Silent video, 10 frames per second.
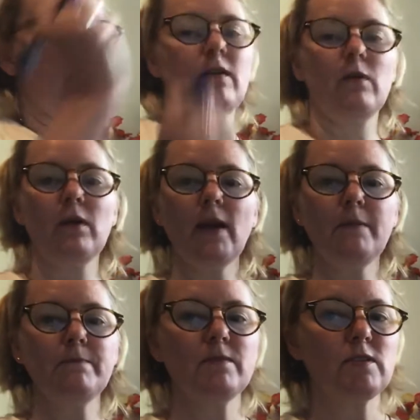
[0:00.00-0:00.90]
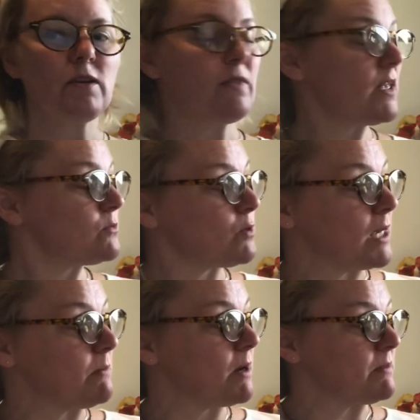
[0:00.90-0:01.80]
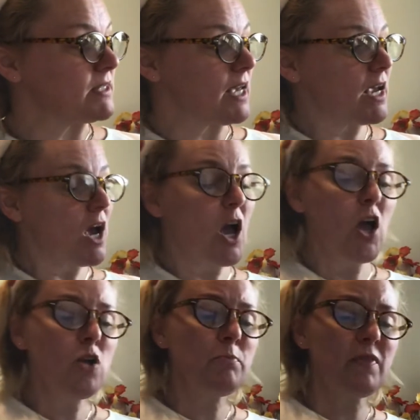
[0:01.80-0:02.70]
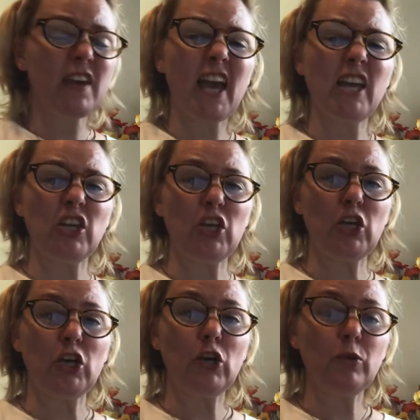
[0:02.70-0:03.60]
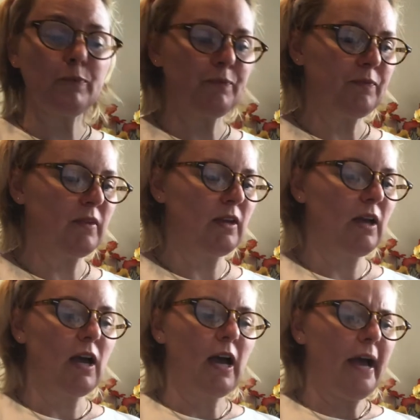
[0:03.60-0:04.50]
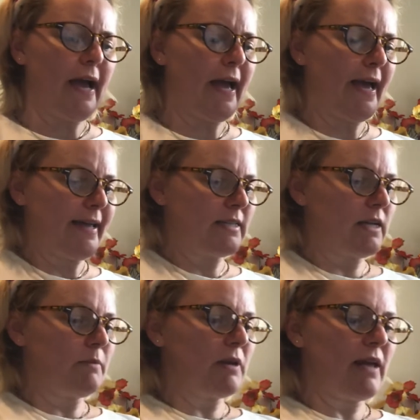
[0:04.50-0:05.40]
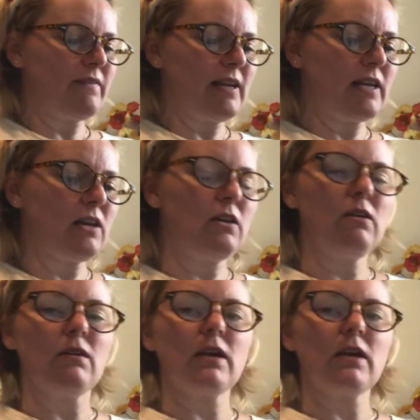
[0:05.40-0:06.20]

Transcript: Okay, so that's what he might be saying. Open the gate, Hugh. And I'm going to have a little look